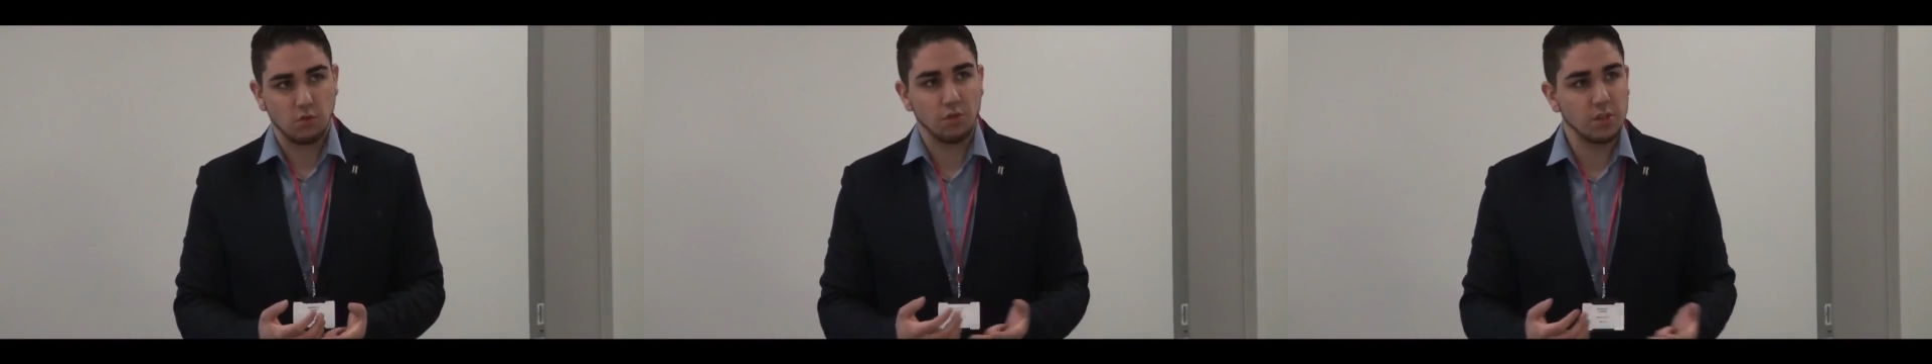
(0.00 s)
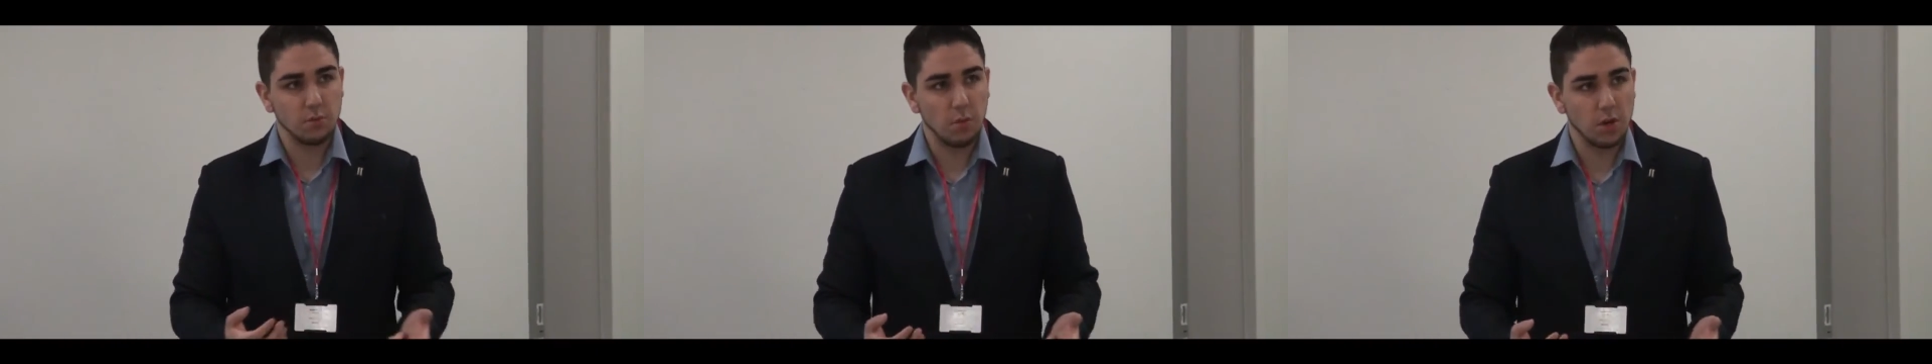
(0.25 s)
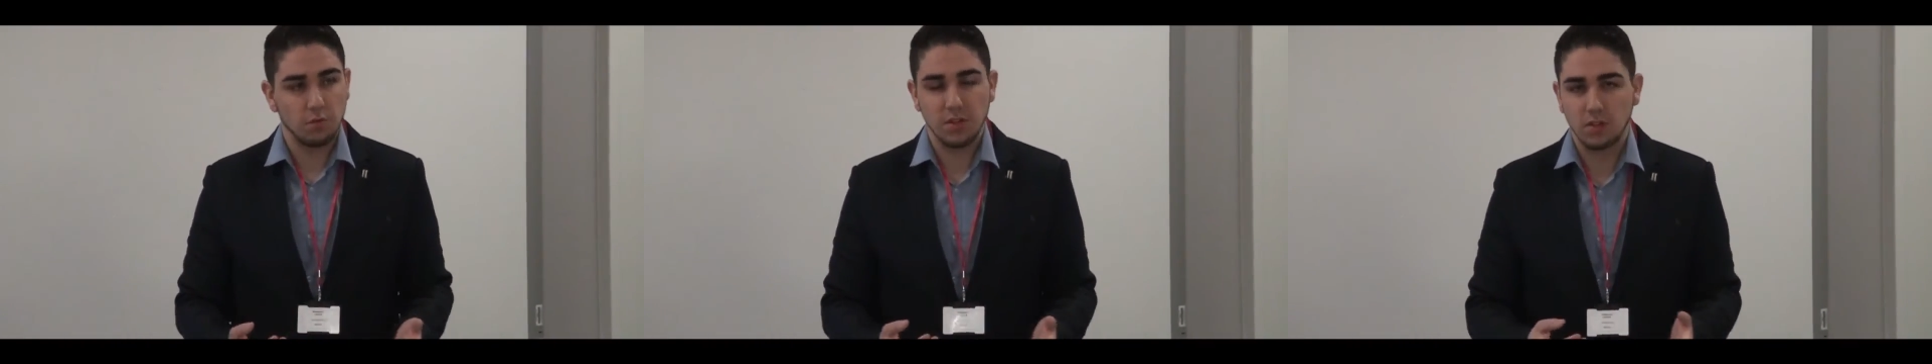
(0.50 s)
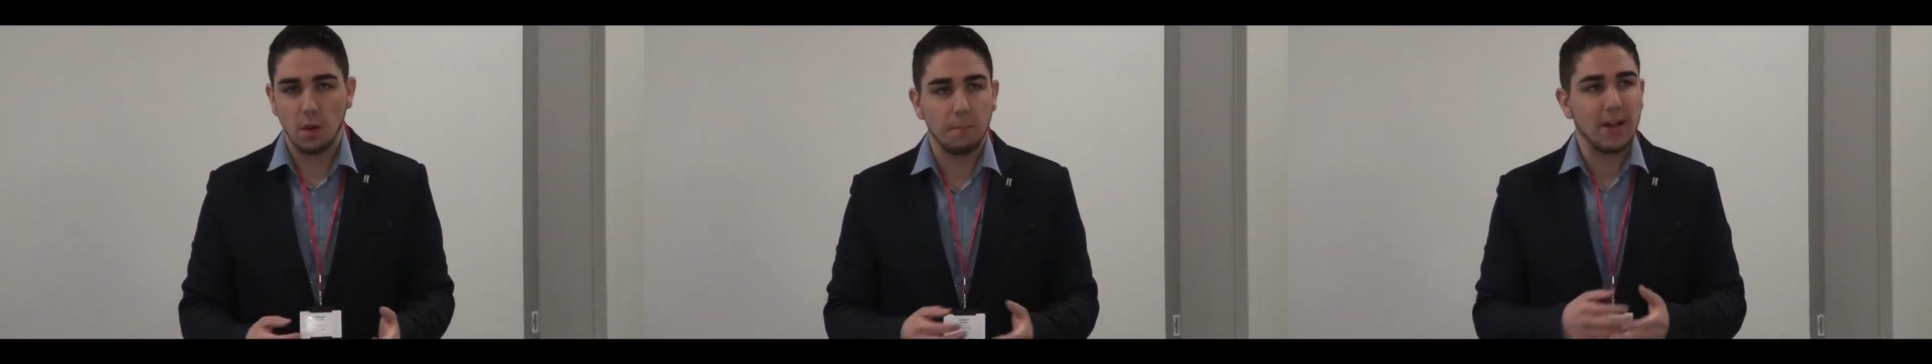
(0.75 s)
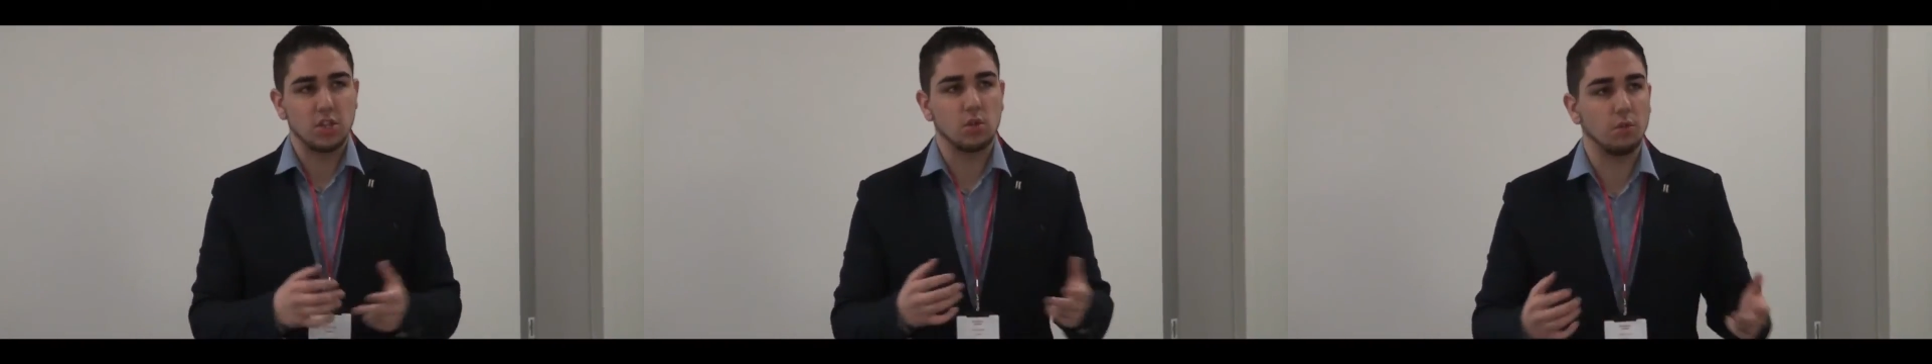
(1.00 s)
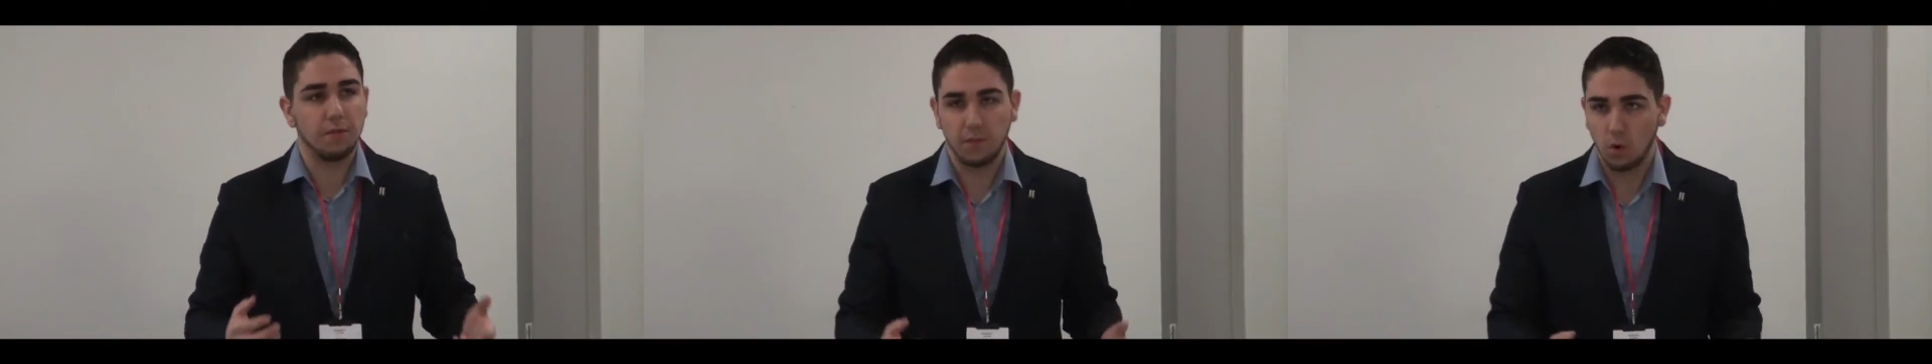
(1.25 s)
There isn't one. There is no
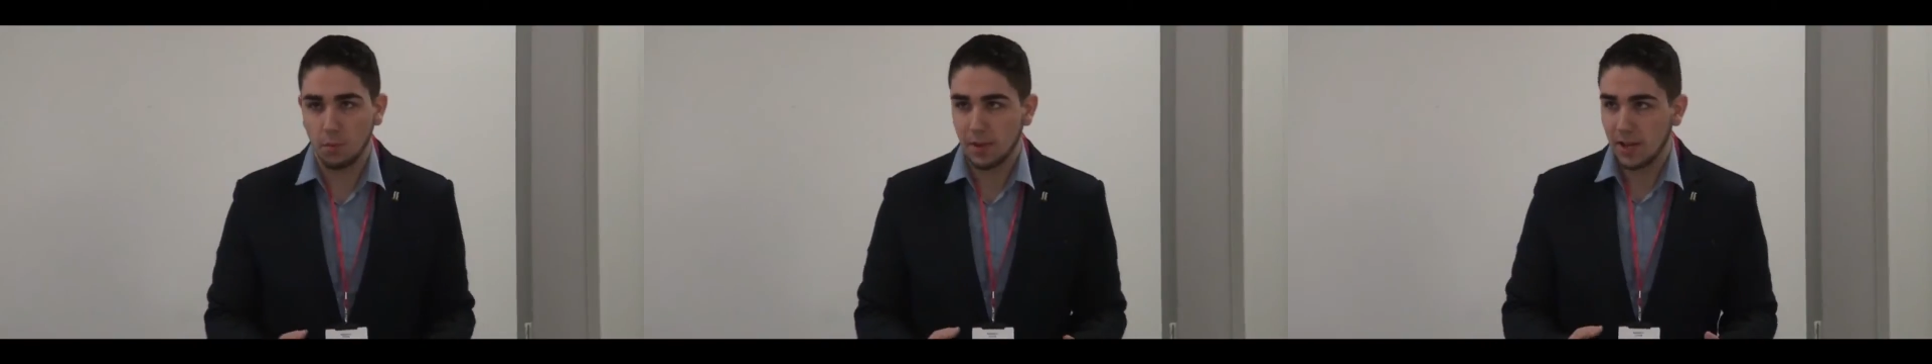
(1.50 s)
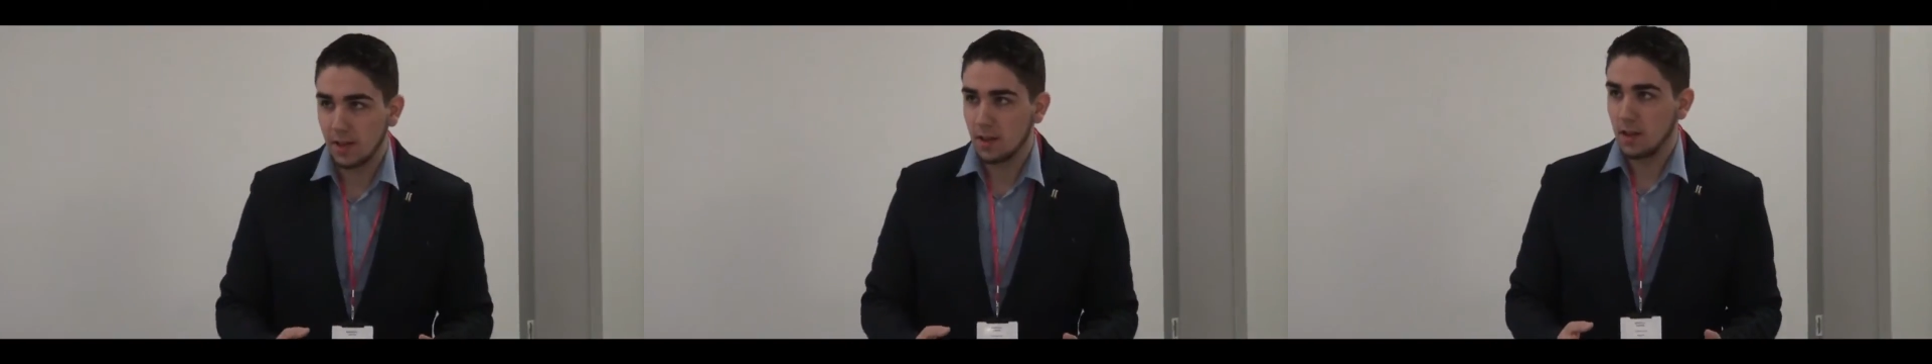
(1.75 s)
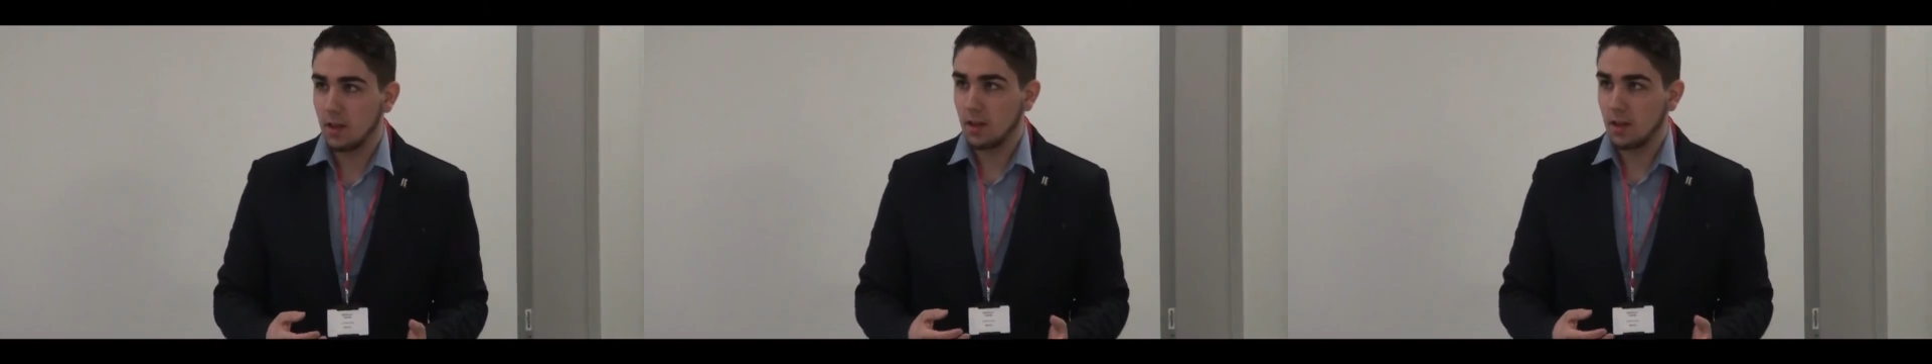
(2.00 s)
magical formula.